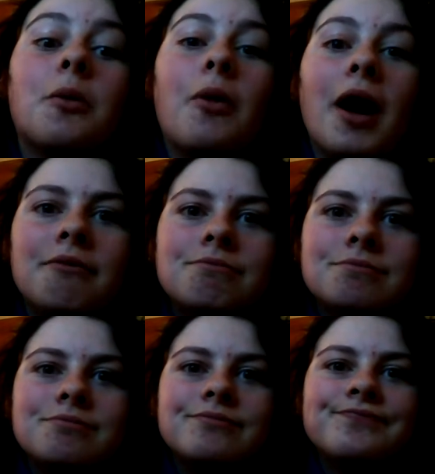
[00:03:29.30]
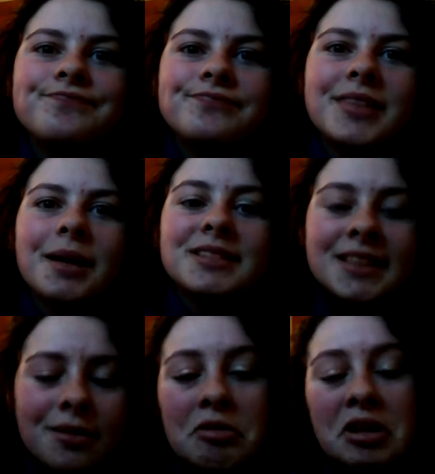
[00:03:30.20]
one, I'm
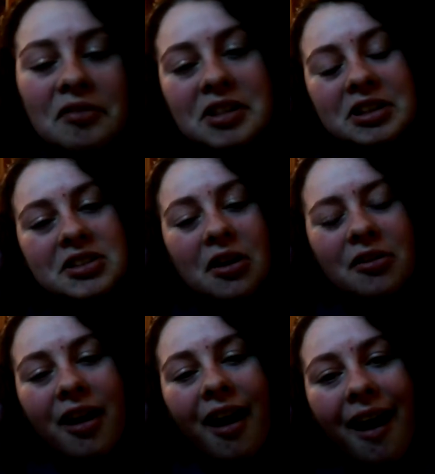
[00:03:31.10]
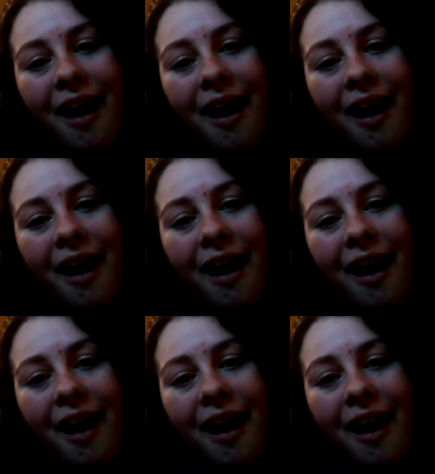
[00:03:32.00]
still 11 years old.